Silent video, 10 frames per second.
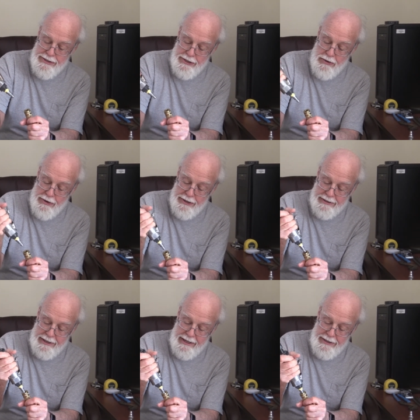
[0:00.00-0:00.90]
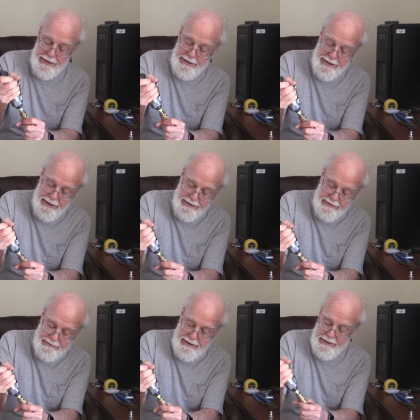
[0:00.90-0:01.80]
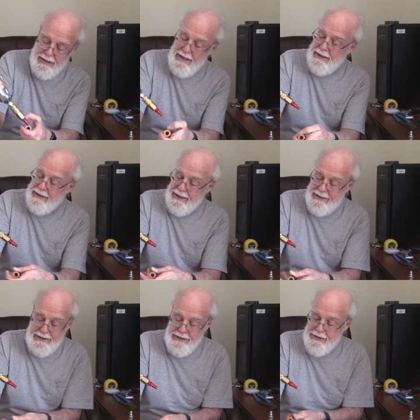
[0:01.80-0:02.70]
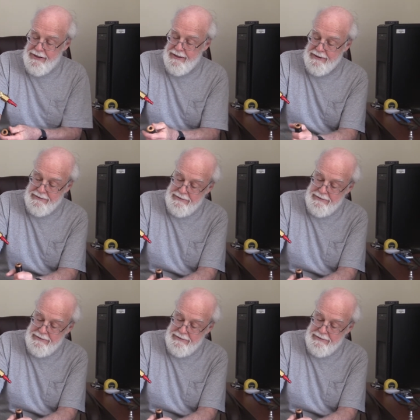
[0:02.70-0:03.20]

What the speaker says: it in order to connect it and deconnect it. And connect it and disconnect